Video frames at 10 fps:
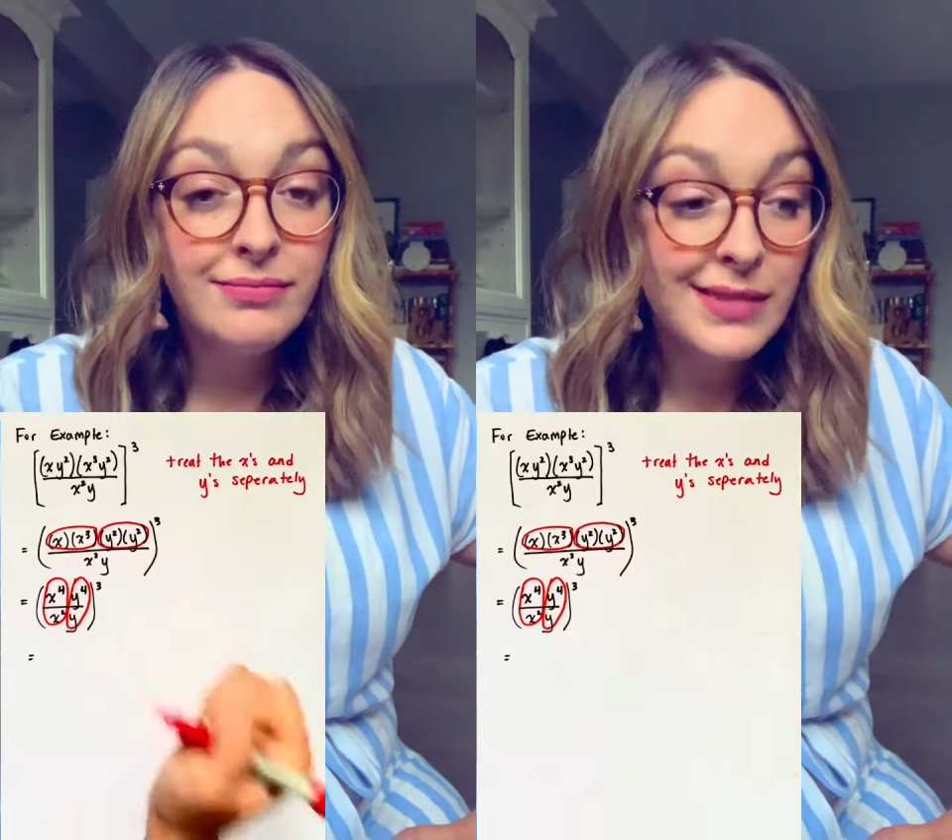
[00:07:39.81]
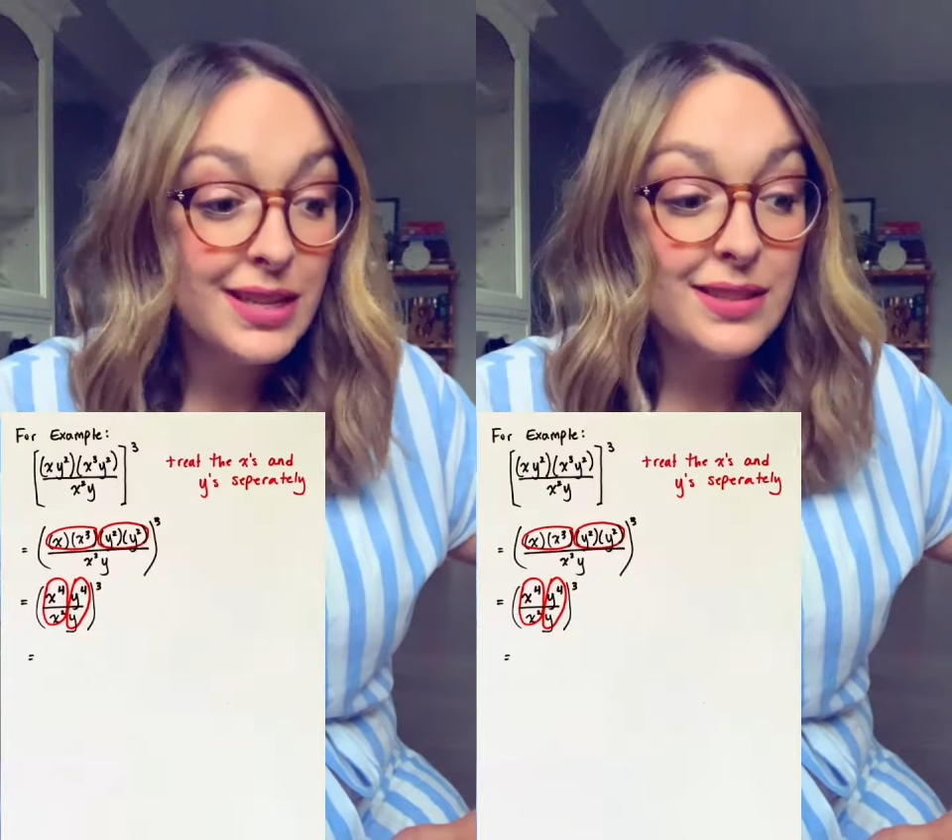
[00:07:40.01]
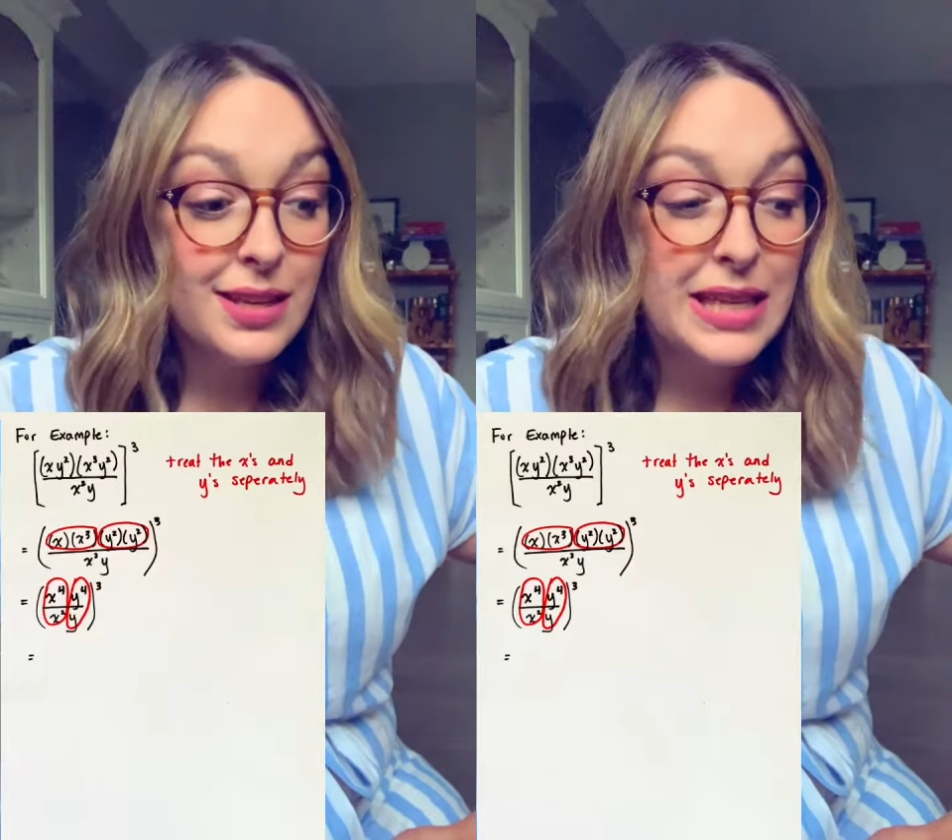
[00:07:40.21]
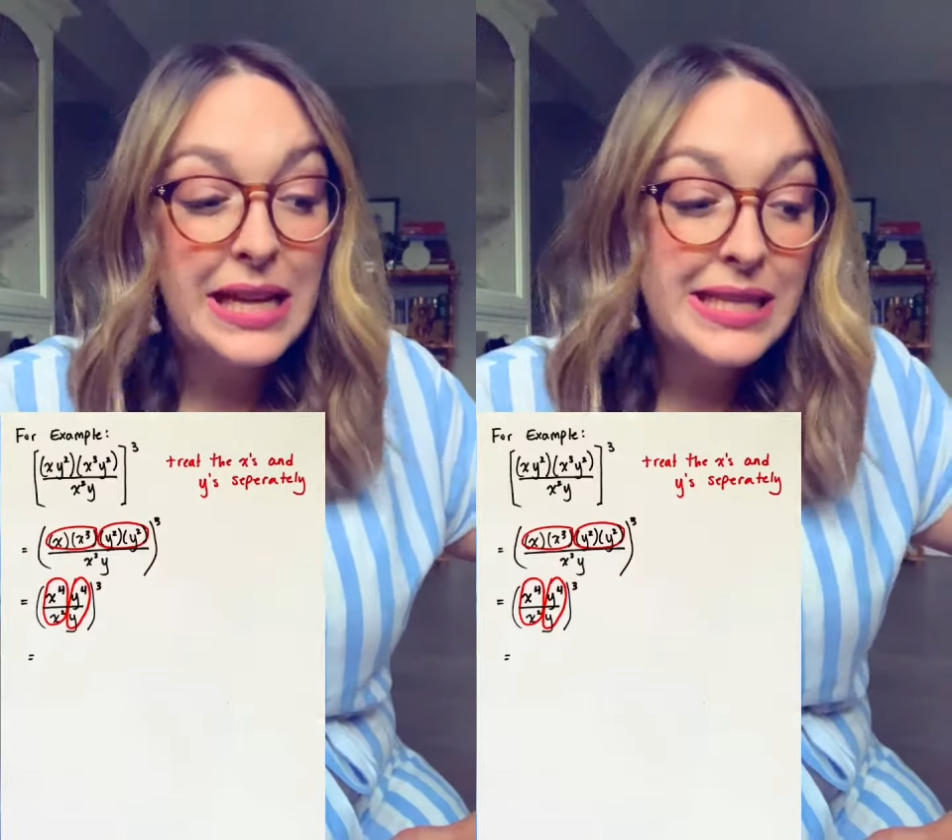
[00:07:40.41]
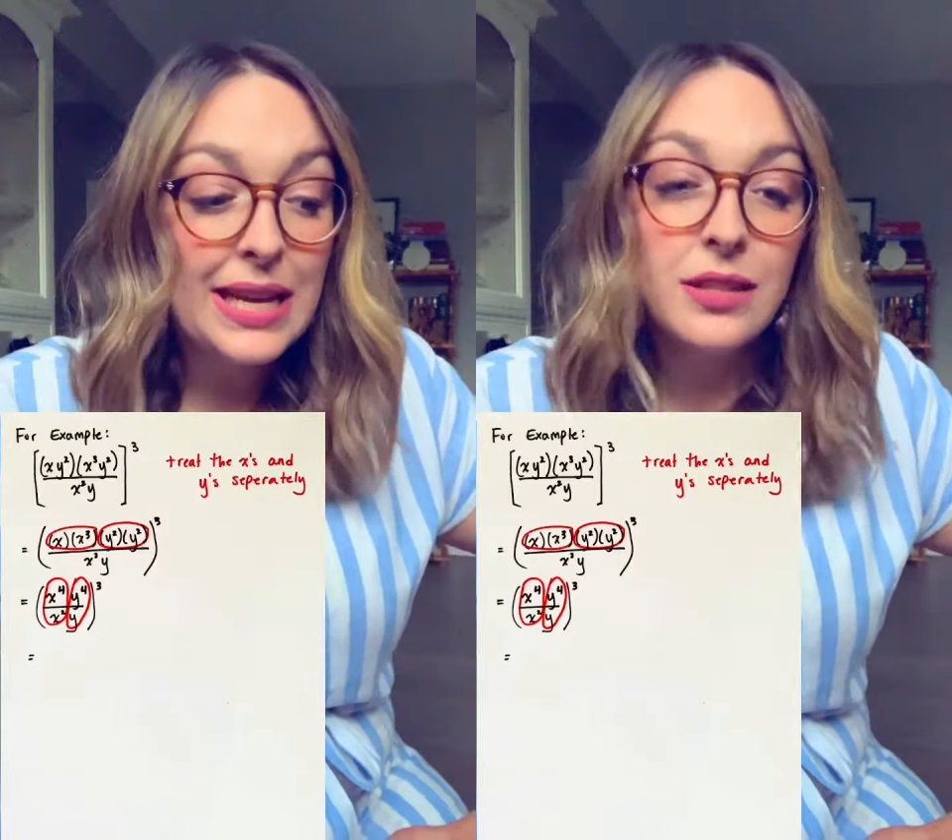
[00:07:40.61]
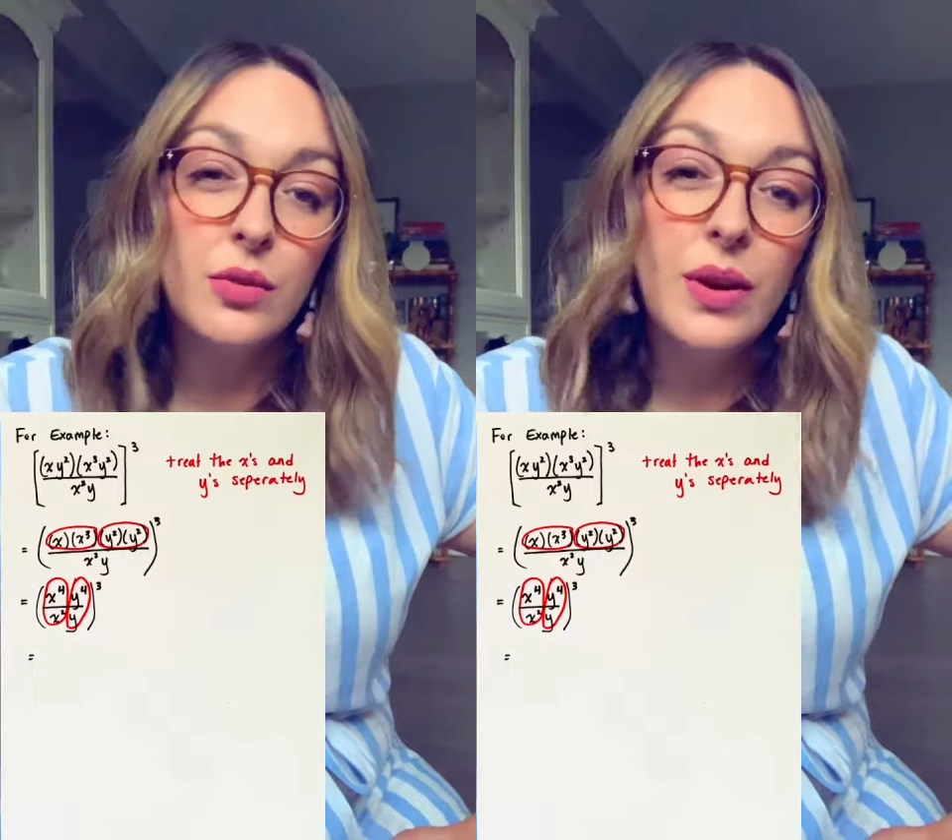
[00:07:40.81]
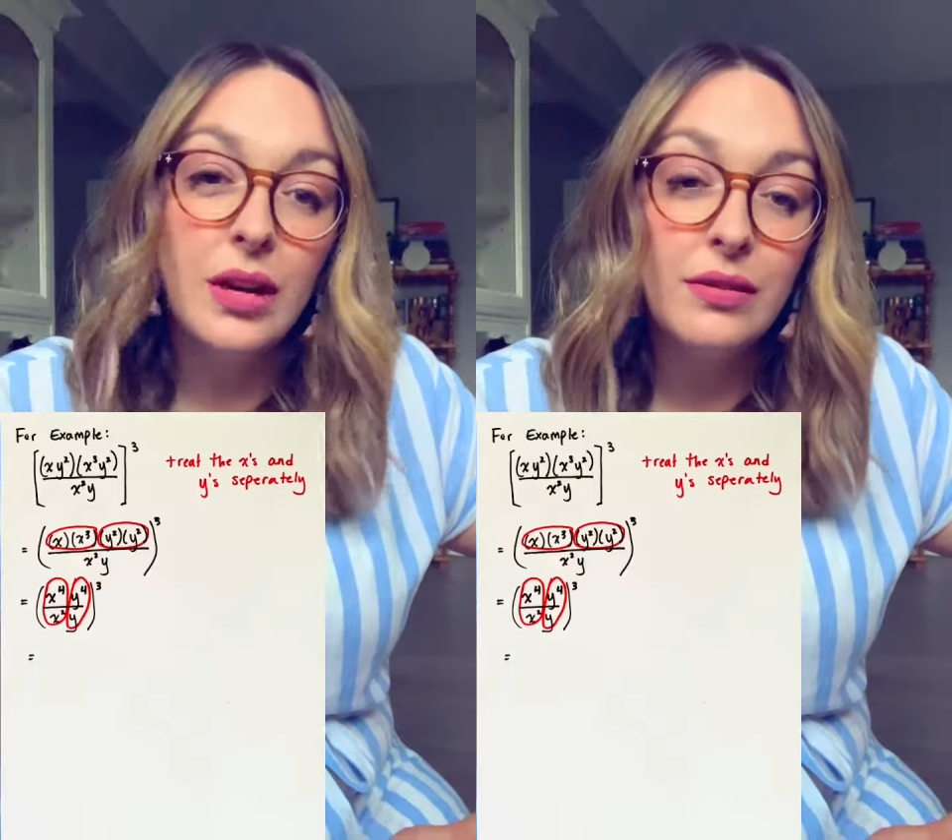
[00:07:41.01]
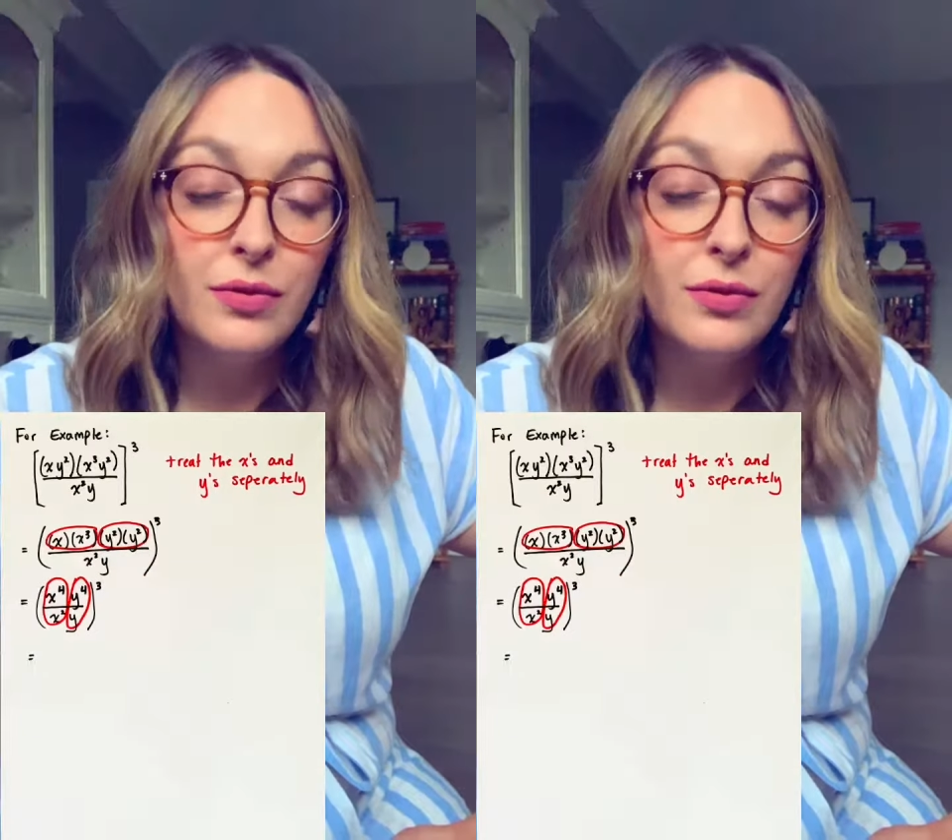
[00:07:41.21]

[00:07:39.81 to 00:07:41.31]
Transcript: that's x squared.